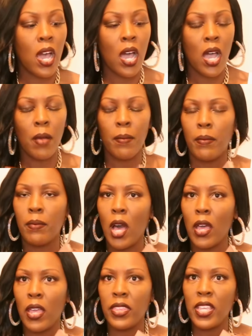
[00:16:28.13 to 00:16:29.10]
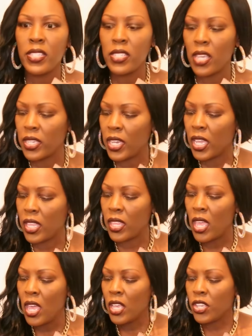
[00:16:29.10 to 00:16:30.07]
Um, and this
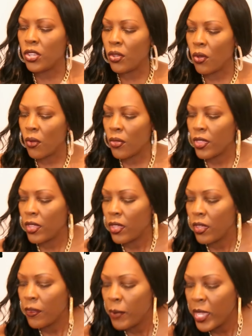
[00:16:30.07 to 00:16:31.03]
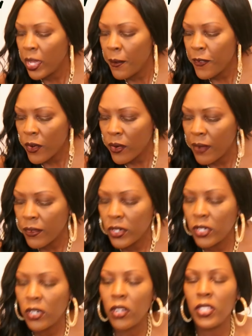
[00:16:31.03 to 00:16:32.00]
again, you know, the Makeup
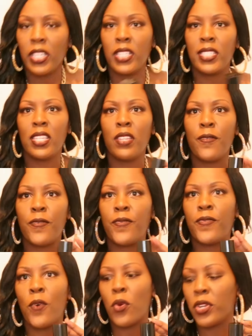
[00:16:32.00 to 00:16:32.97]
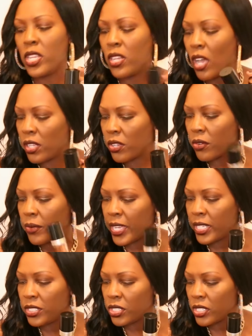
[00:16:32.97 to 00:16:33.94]
Forever is in the forty dollar
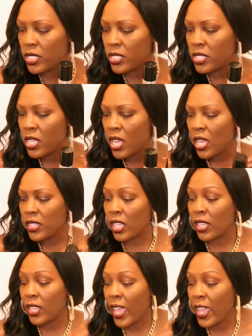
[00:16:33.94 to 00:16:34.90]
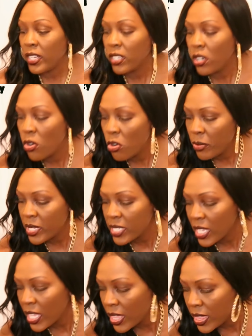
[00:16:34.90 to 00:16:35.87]
ranges. The Lancôme
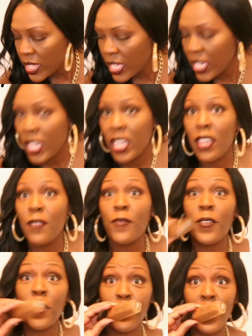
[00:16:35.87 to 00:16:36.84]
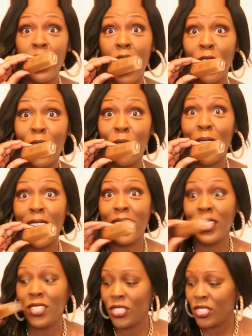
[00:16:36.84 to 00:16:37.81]
is in the fifty dollar
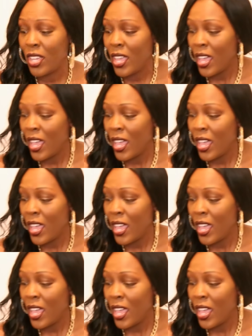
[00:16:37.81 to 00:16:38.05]
range.